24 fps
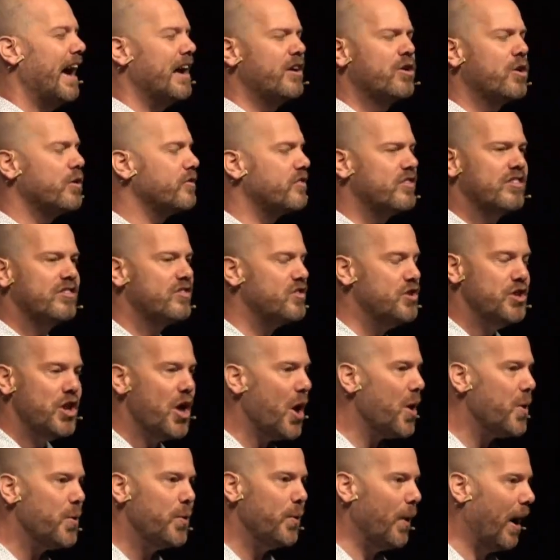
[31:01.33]
And God says,
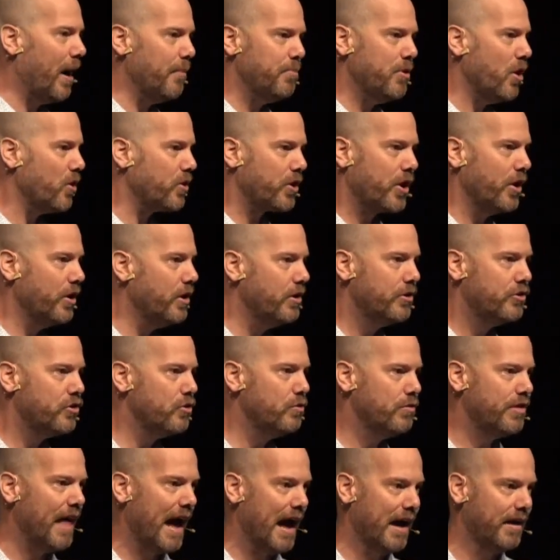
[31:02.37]
no, I'm not going to
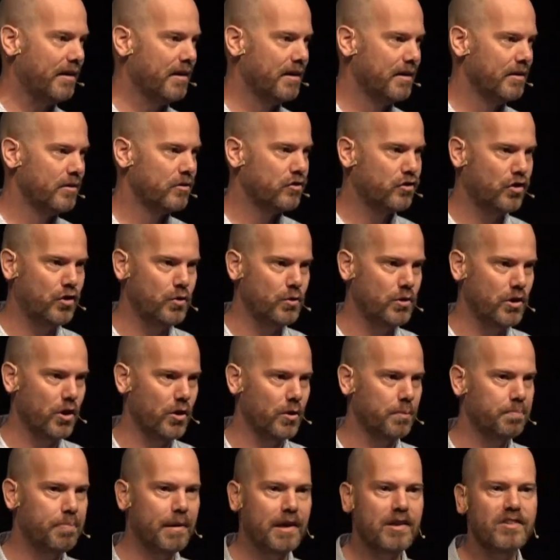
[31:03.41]
do that to
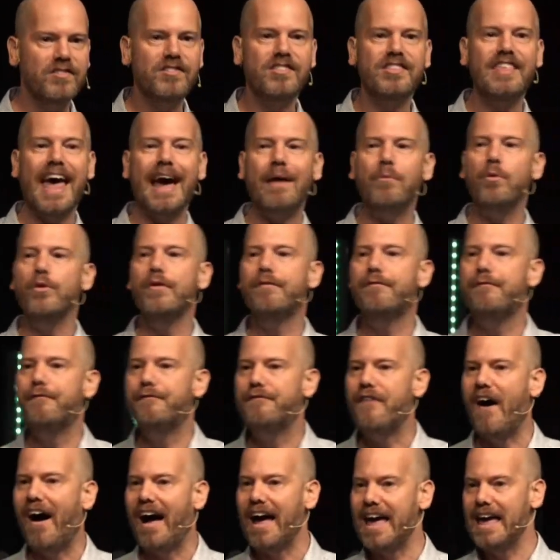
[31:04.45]
you, because that would
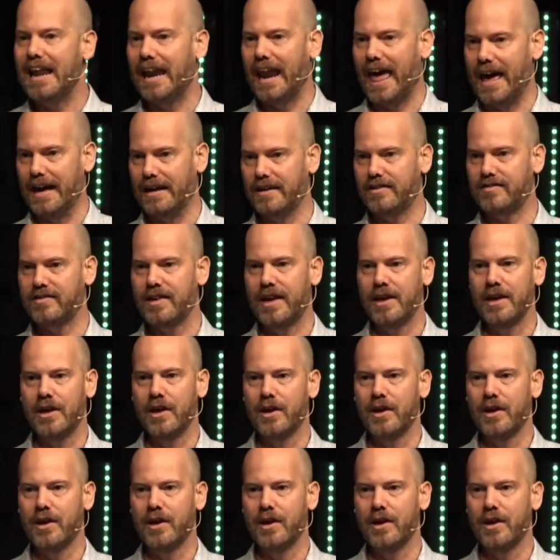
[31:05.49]
violate